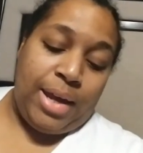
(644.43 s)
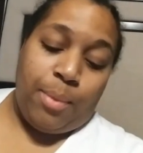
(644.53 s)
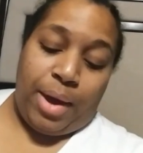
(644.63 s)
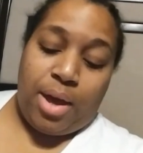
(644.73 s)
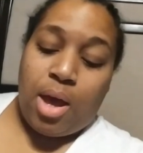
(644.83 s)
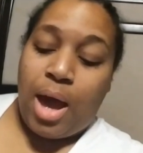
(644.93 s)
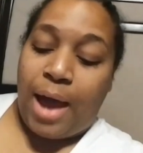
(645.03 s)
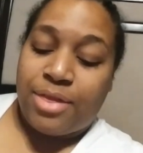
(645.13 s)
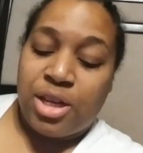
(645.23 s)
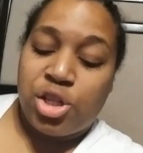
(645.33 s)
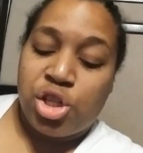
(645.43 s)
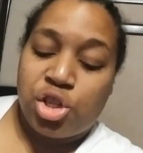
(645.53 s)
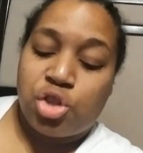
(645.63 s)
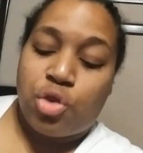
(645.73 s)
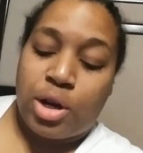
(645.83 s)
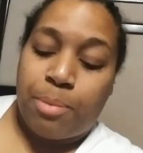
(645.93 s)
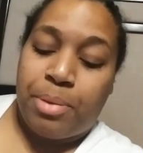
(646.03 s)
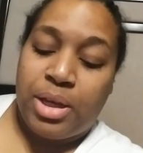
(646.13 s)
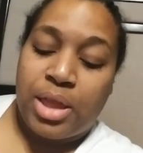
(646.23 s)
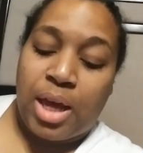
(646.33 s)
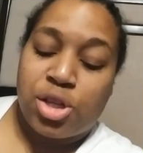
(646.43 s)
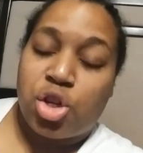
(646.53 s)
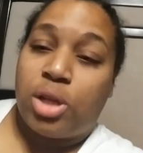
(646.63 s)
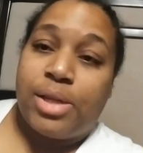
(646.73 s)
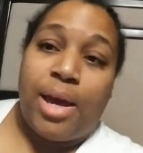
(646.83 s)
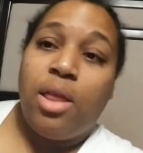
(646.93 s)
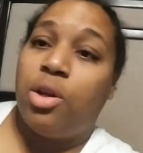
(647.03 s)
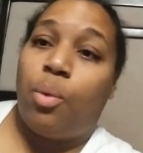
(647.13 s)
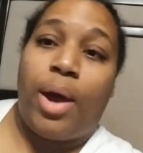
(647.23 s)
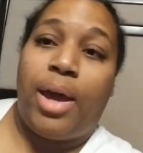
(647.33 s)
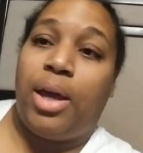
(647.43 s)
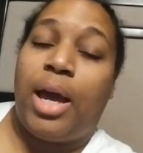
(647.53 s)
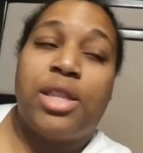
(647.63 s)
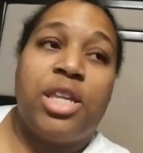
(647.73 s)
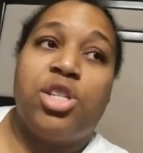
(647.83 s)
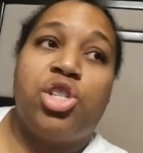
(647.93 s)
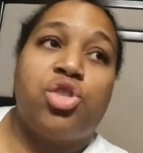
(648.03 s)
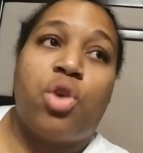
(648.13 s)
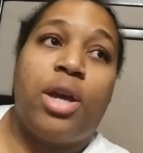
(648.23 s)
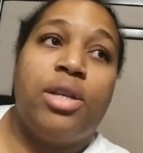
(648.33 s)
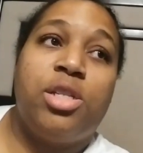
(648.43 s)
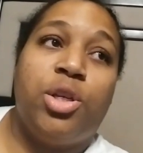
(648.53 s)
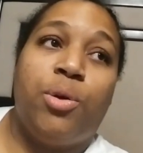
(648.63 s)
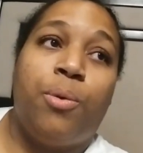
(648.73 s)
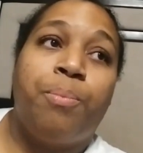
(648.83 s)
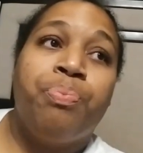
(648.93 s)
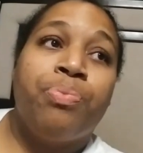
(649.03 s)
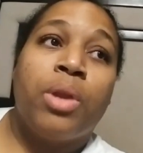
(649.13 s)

Anyway, I think she's just trying to be like Chantel in a way. I think she's trying to...